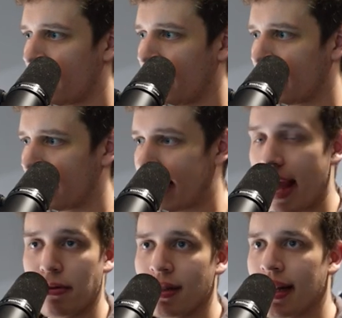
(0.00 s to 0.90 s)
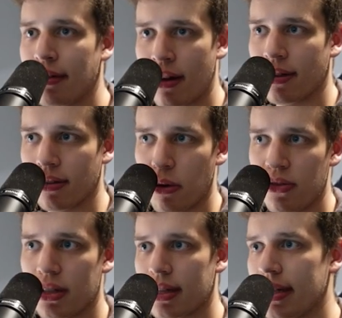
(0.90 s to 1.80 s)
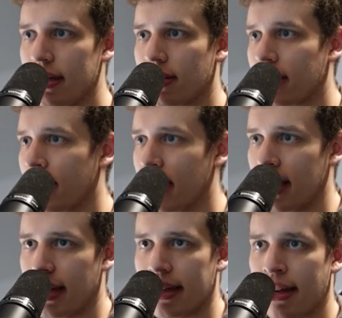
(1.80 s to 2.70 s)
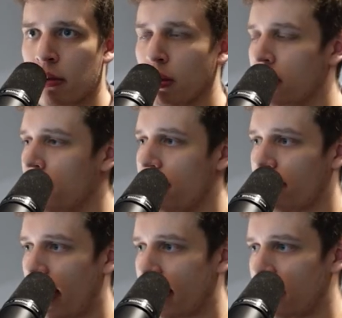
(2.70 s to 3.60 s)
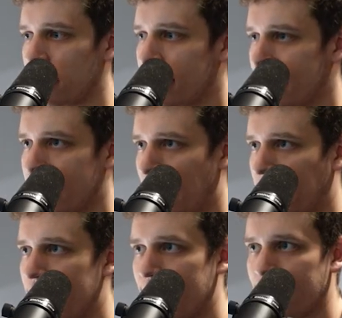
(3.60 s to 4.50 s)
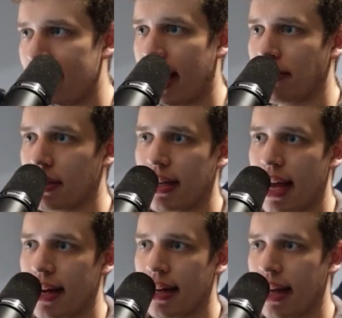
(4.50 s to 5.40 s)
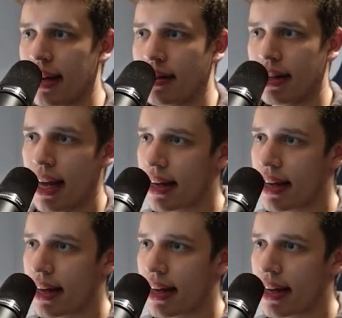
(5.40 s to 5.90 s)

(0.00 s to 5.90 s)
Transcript: And the guy would say, well, obviously you're a terrible Street Fighter. You just kept hitting the knives again and again and again.